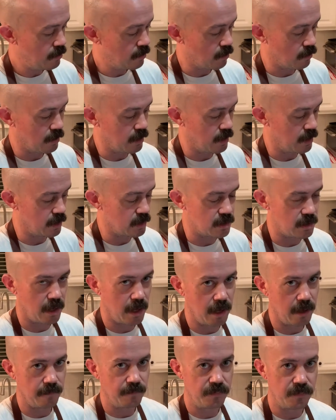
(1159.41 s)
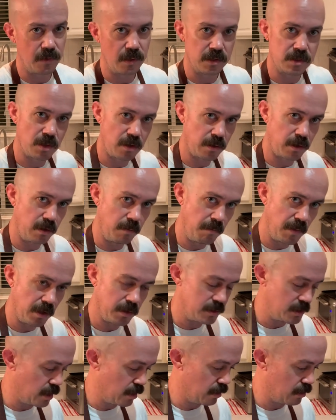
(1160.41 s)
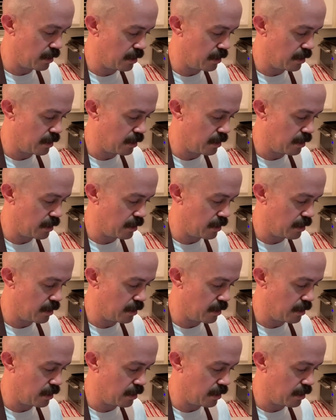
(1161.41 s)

But really it's not. It's all going to melt down.